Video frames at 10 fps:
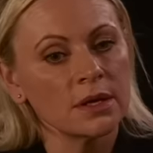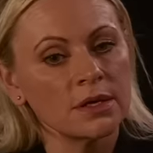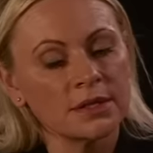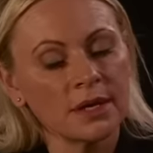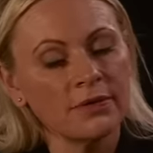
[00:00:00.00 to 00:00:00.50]

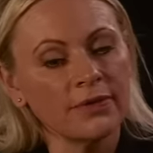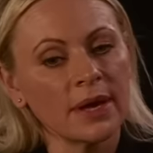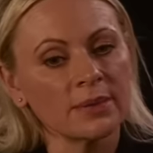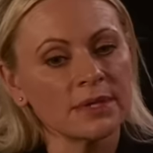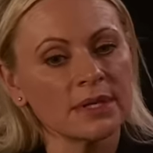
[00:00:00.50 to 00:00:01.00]
You said her
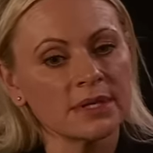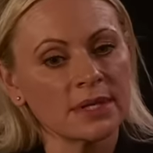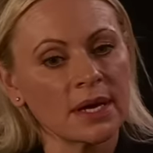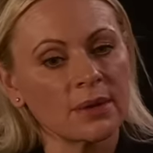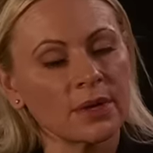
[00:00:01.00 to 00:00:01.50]
flat was in a
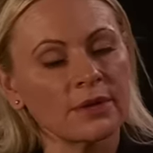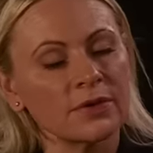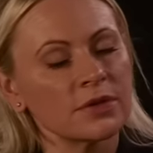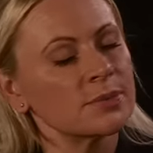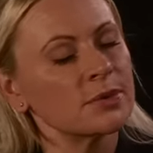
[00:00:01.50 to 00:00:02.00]
state when you
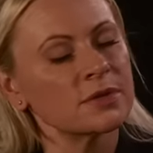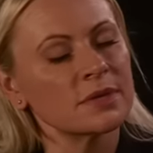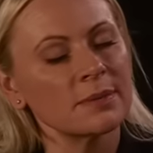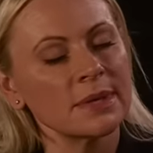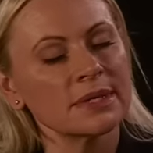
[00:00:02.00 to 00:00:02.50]
first
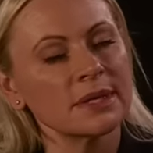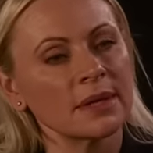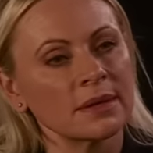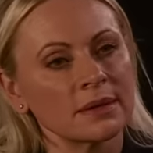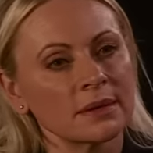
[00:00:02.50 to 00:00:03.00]
reported her missing.